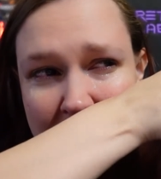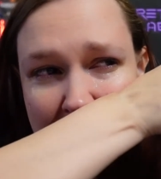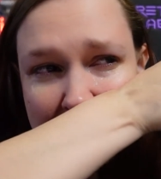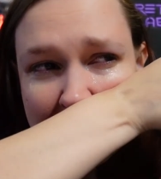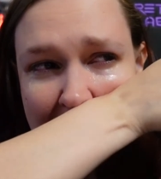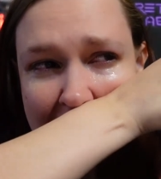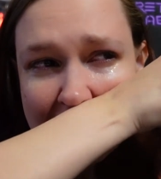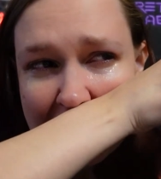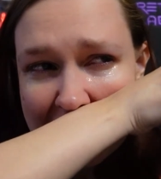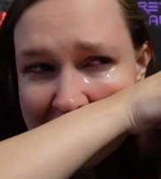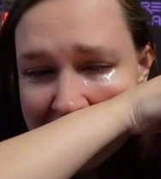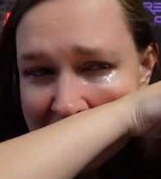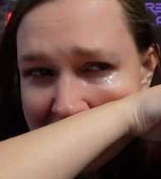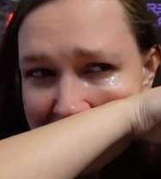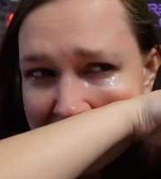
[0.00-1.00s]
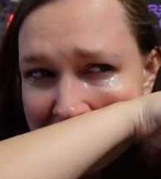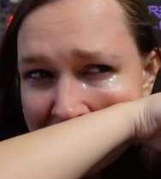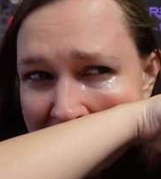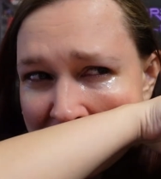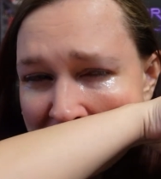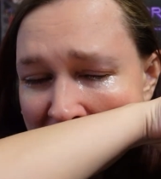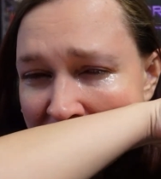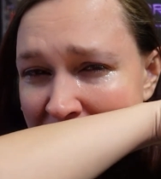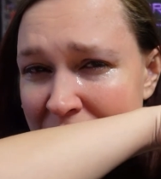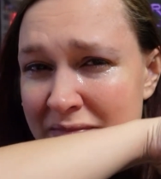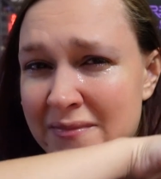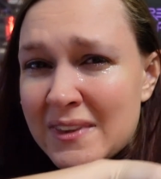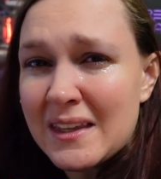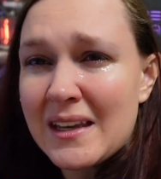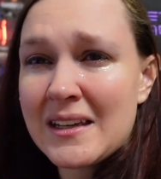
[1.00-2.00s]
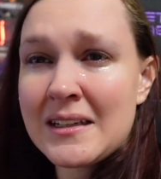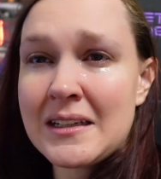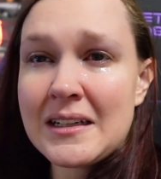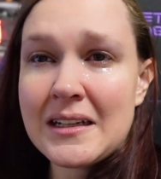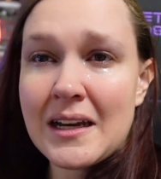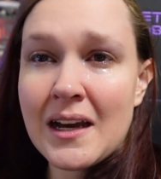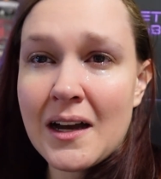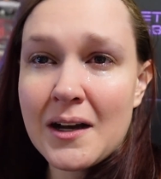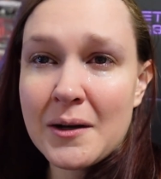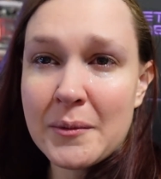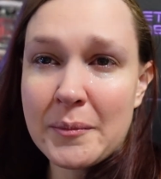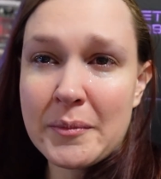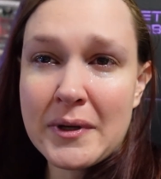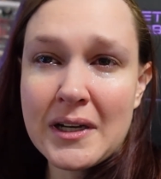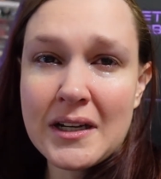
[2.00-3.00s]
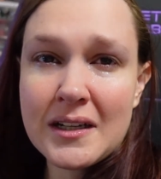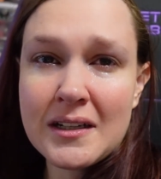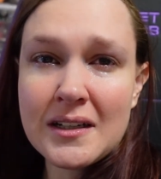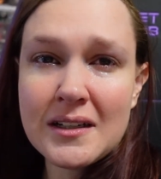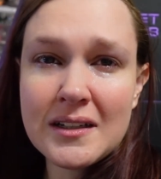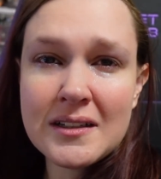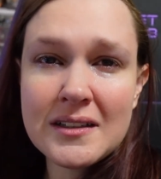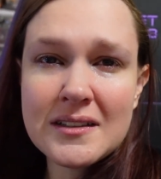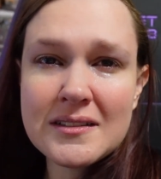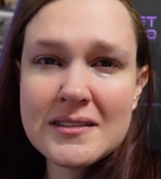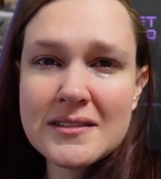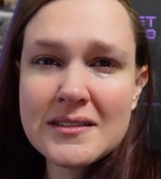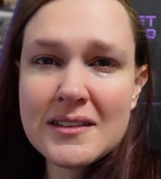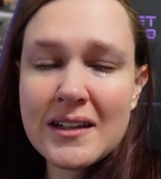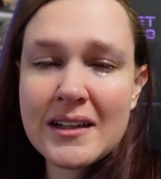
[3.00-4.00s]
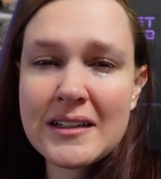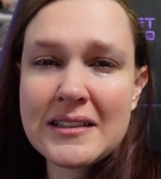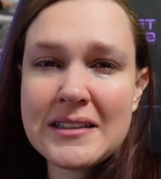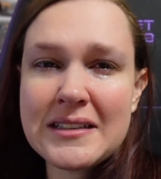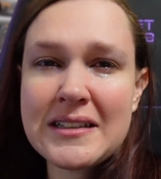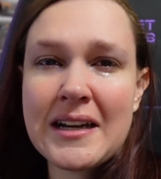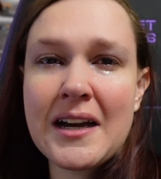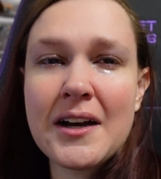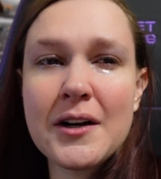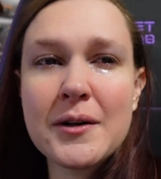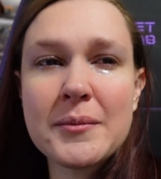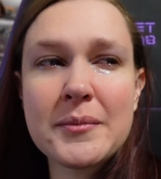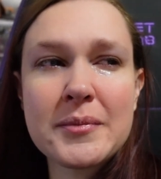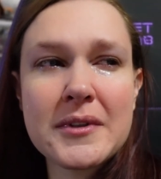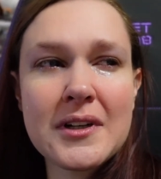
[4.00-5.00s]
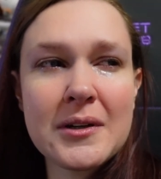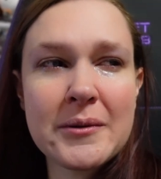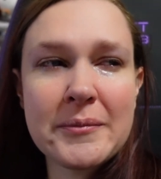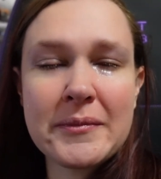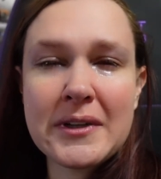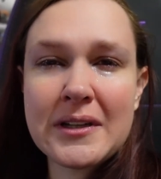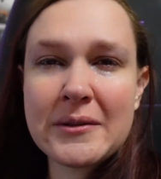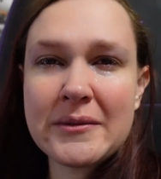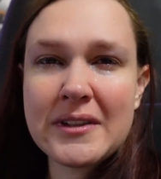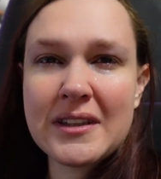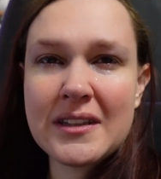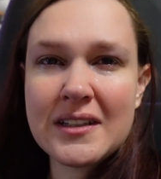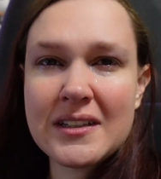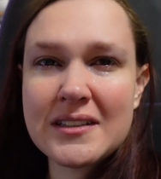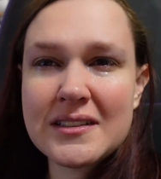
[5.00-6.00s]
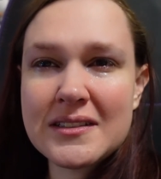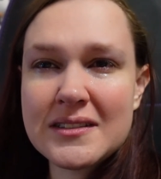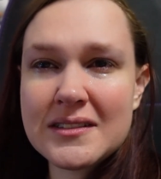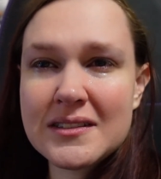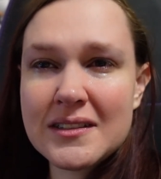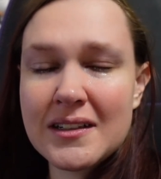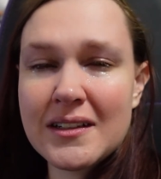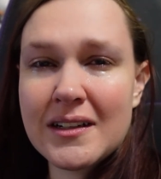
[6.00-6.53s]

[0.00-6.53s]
because I just, I need help. I need help coping with this.